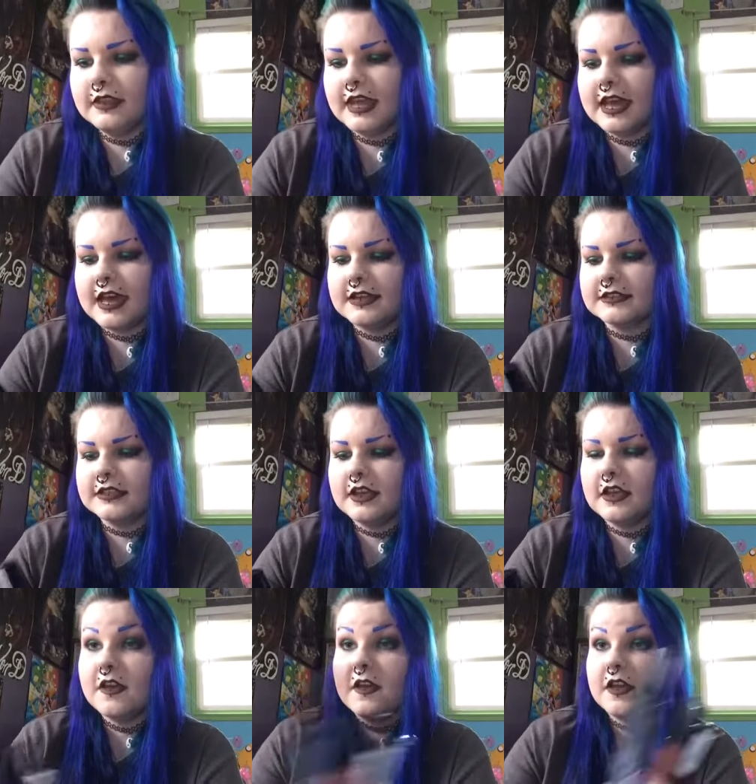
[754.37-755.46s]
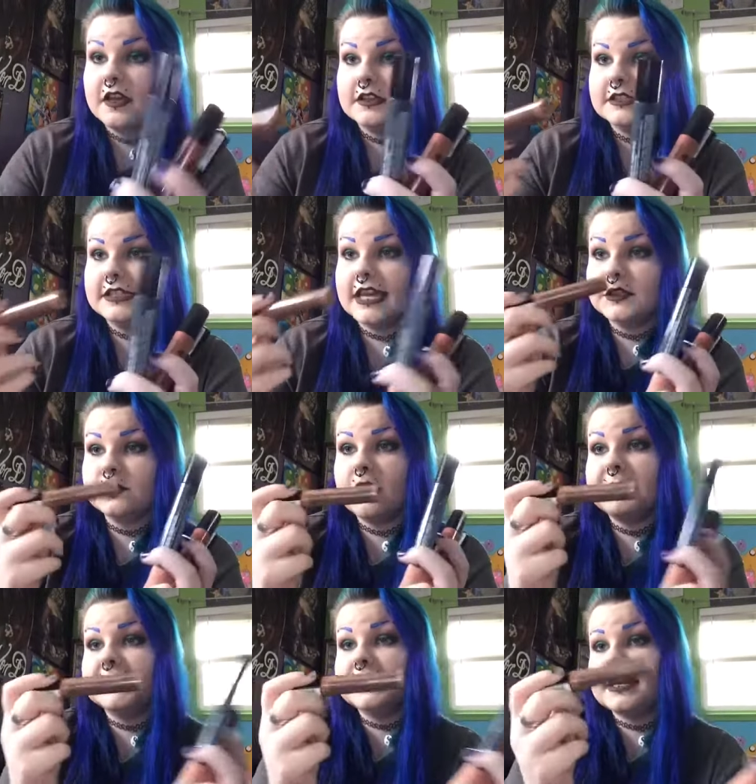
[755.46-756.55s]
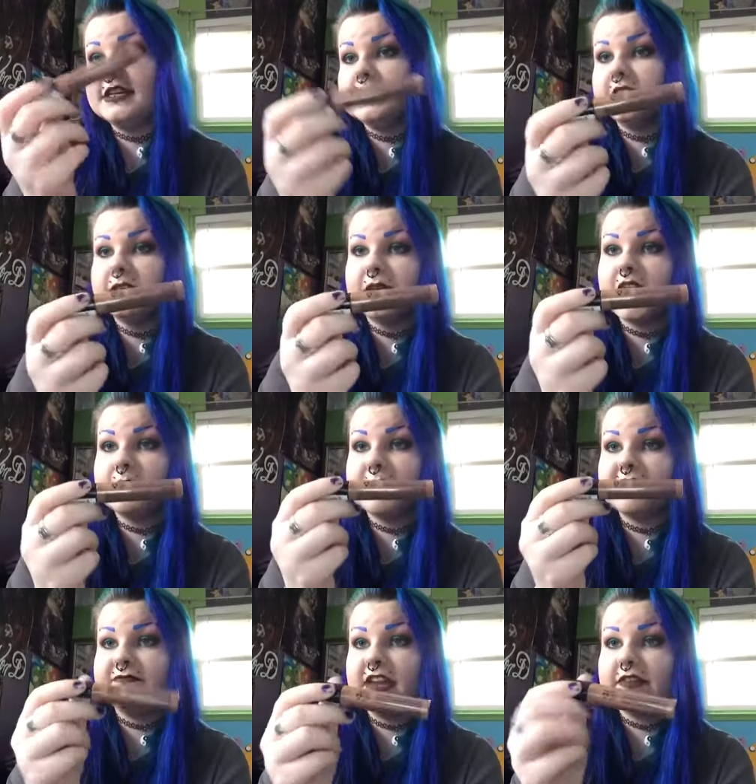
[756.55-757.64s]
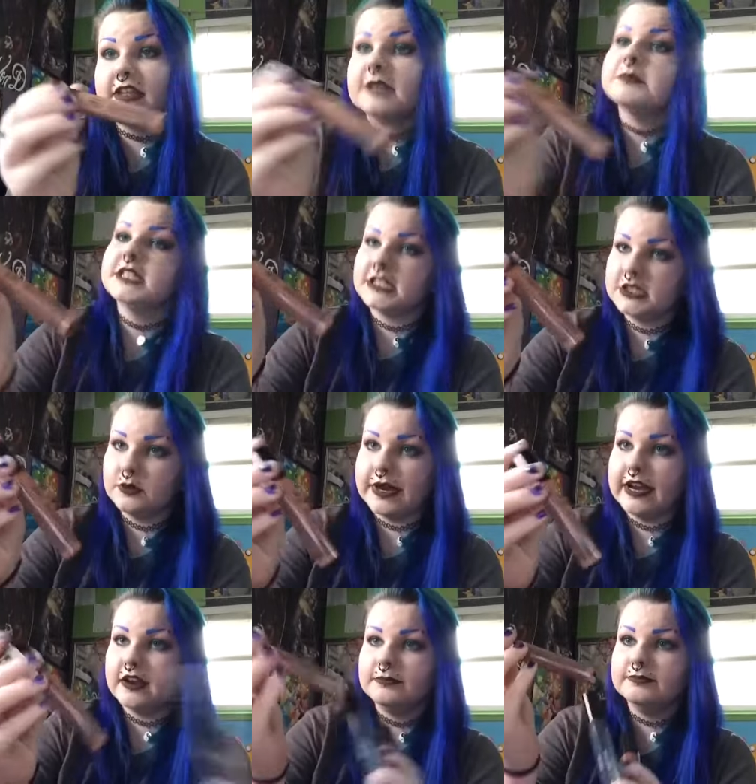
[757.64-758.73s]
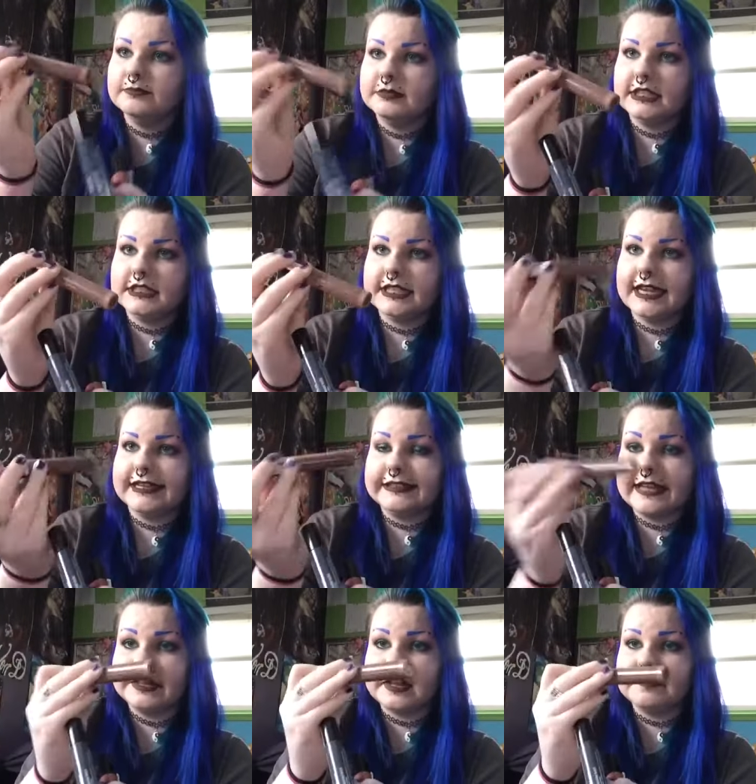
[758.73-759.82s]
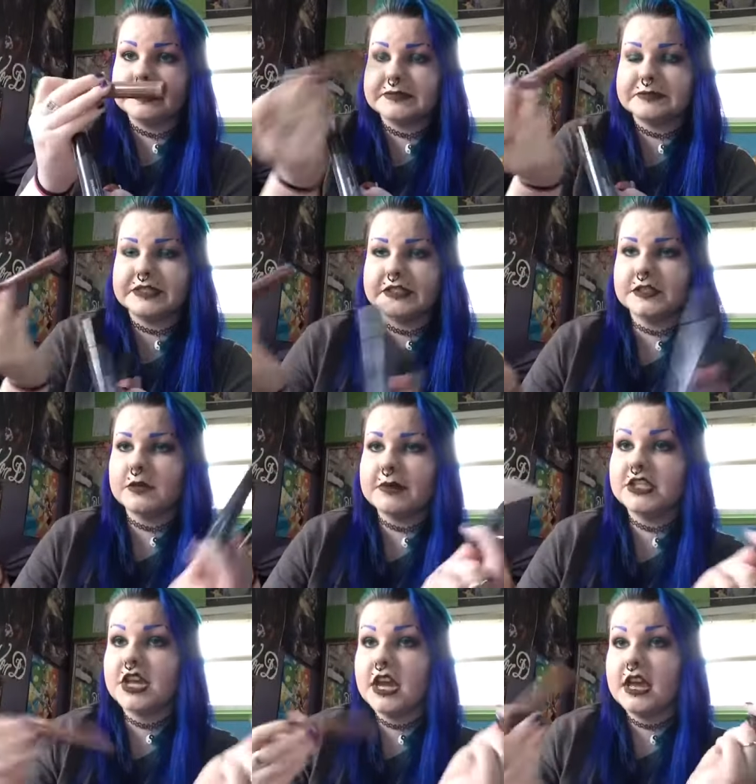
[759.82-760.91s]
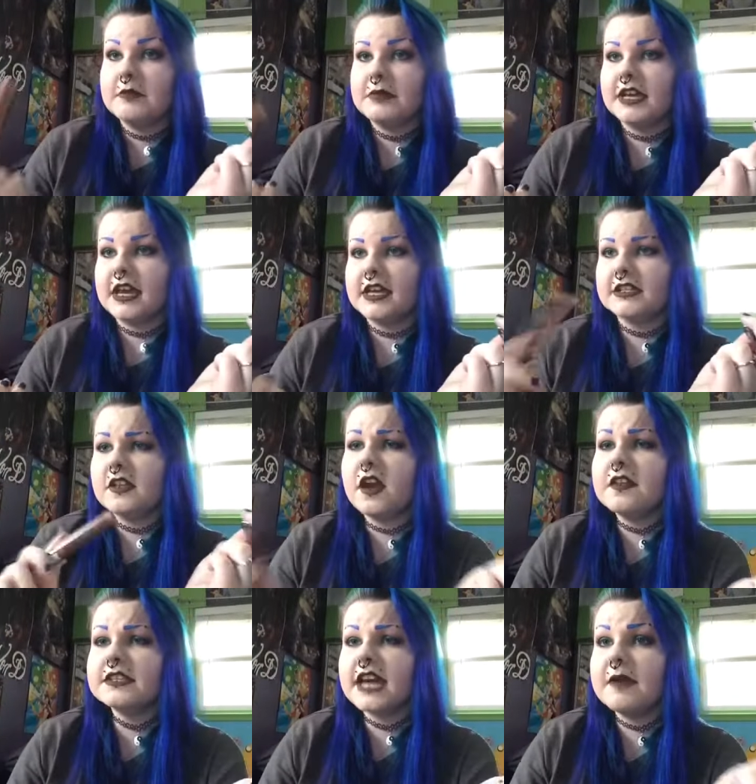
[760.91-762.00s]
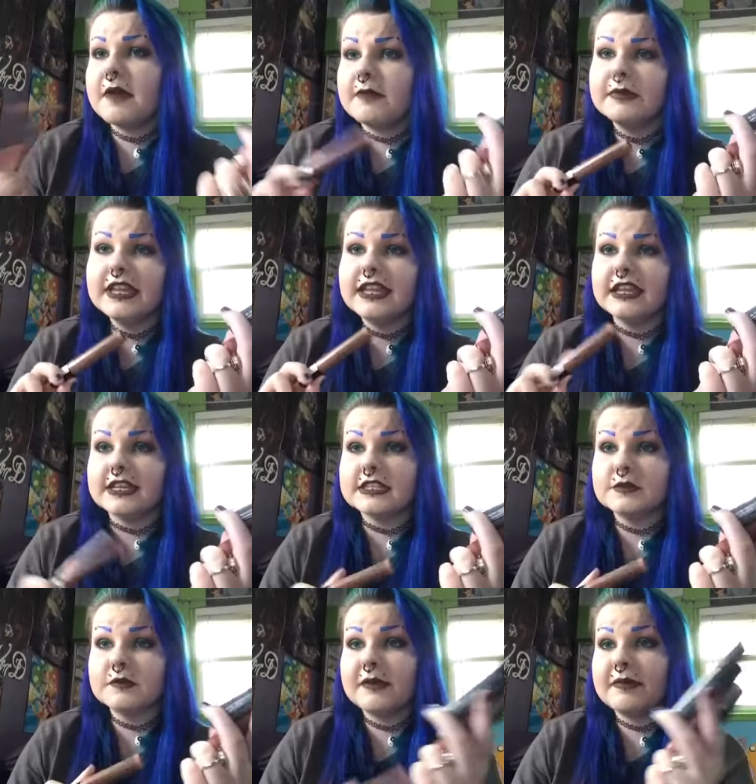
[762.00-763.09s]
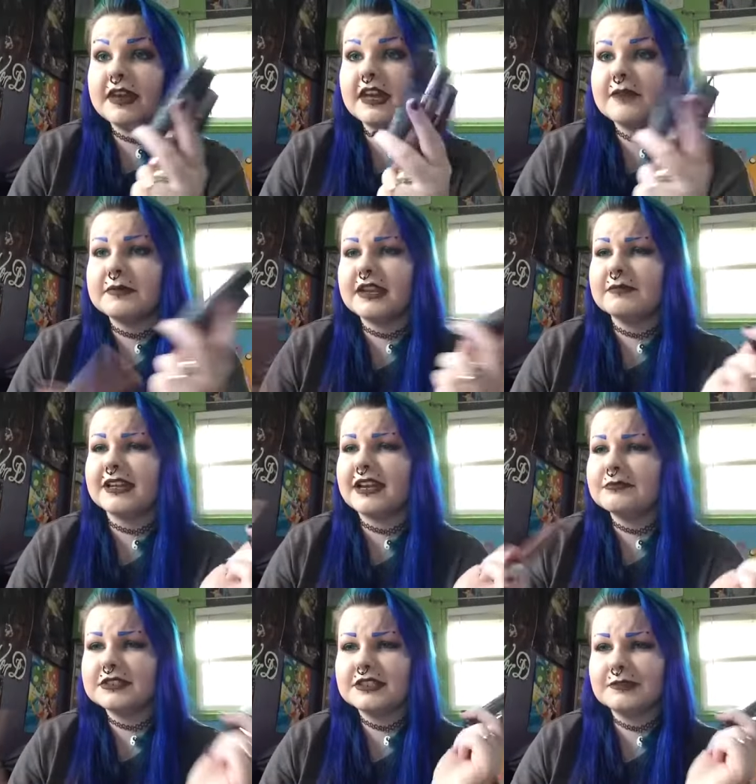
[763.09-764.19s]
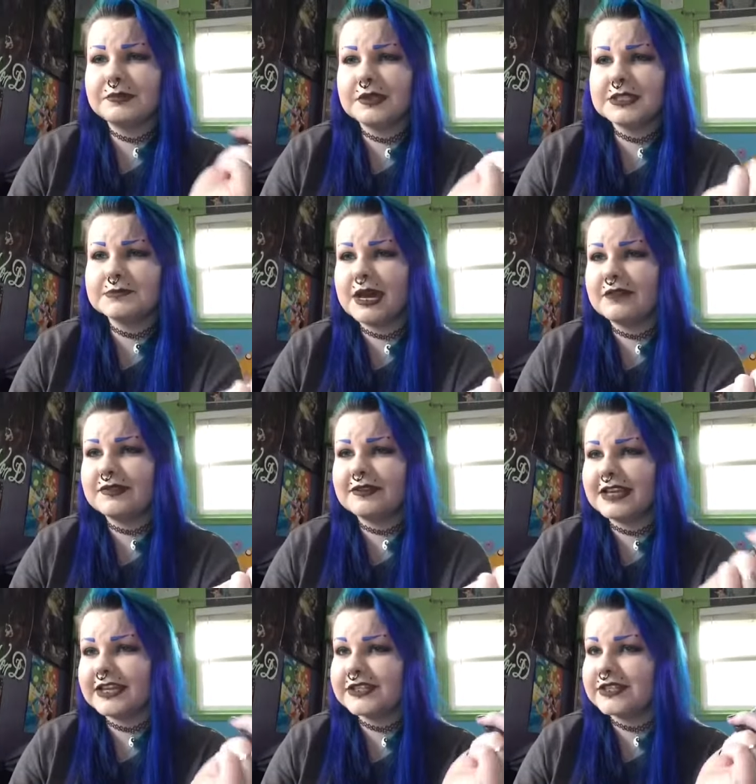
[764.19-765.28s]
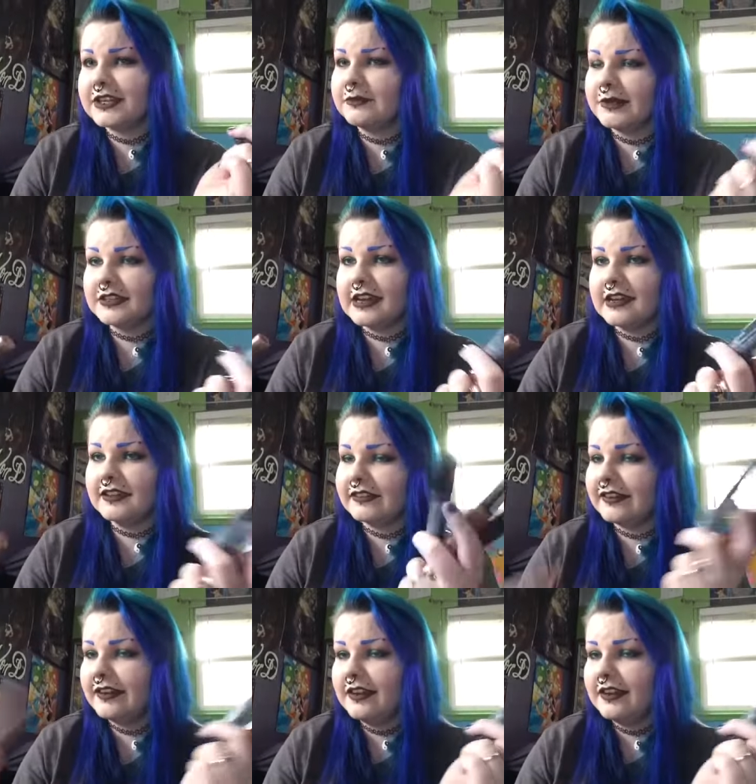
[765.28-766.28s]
and Sandstorm has easily become my favorite lipstick to wear these days. I love this lipstick so much because a lot of the time I'm really lazy with my makeup, and I'm like, I'm just gonna put on some powder foundation and winged eyeliner,